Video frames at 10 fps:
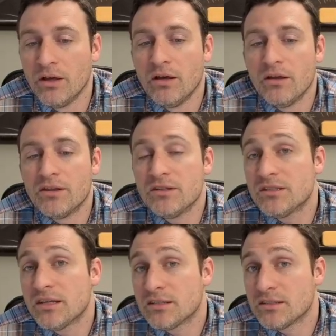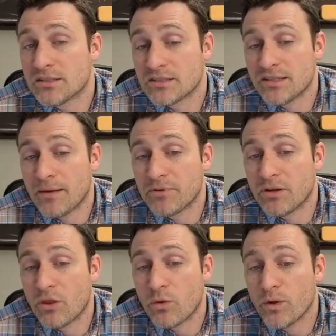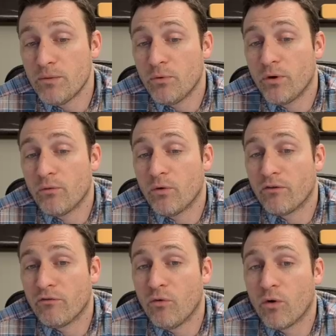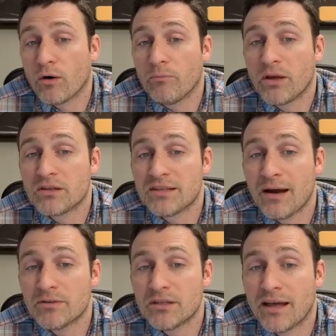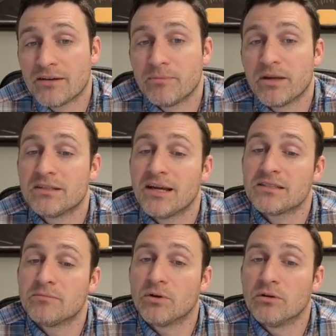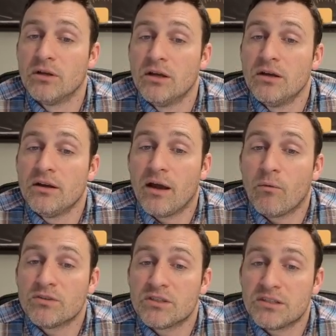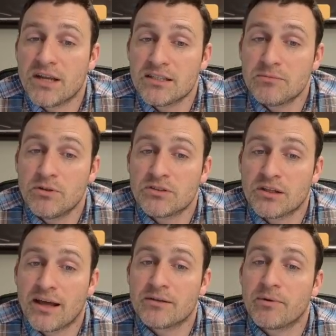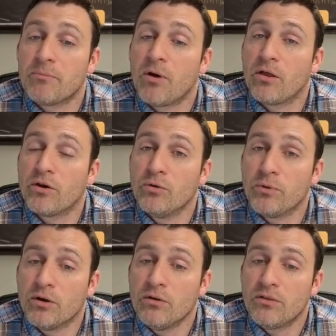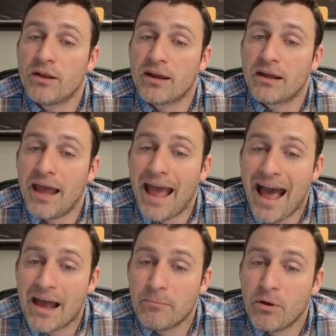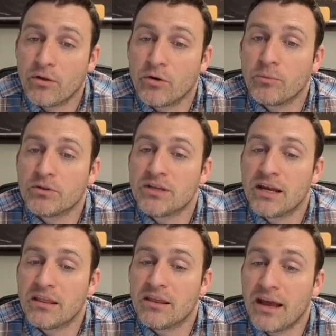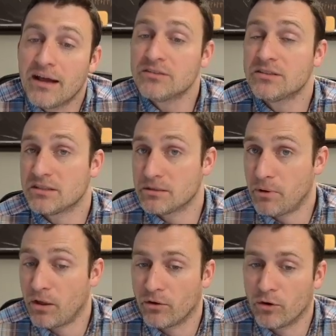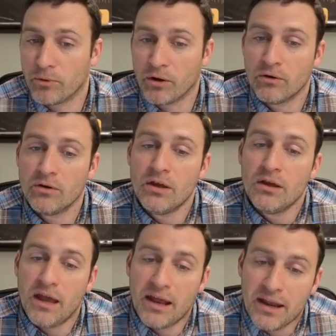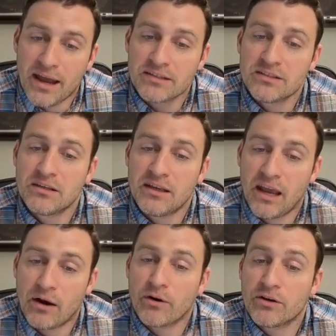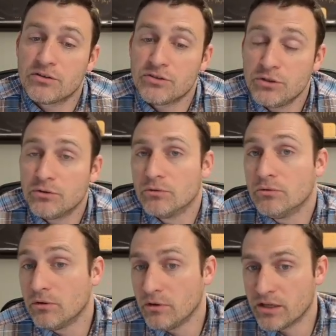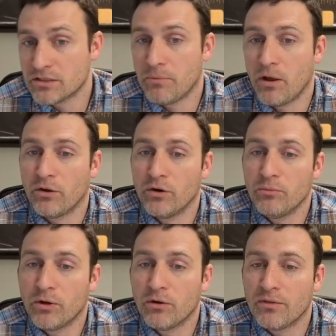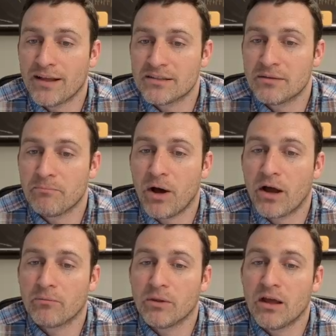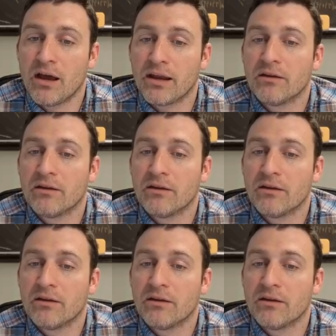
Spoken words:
This sentence accepted 3.14 because that was allowed to be a decimal. And once a decimal is allowed to be a polynomial, then I can add a polynomial to anything else that's a polynomial. And x caret 2 is a polynomial. That's the bottom line.